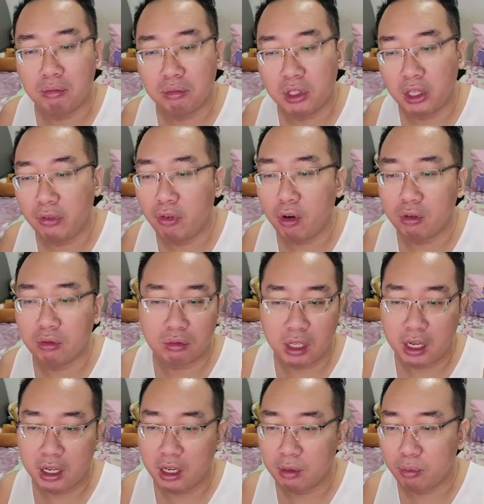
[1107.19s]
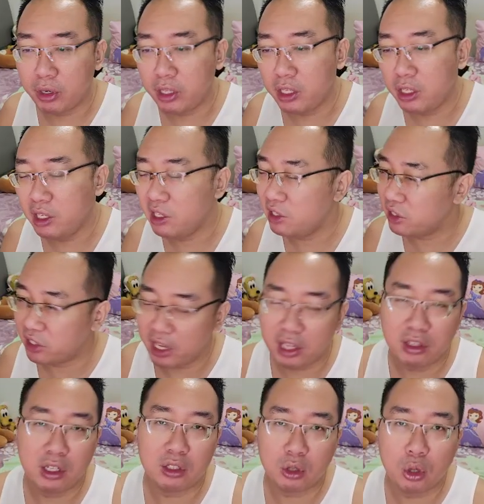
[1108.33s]
default, like a pretty
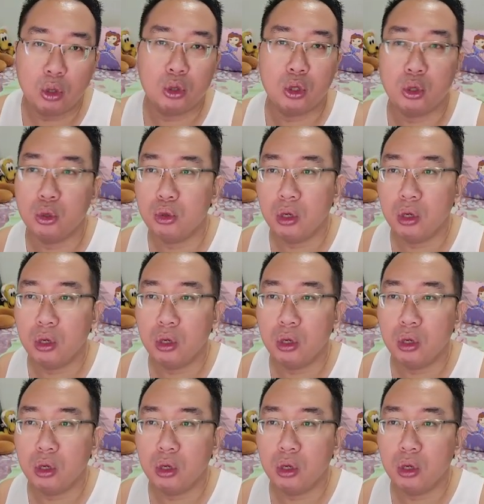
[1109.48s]
standard go-to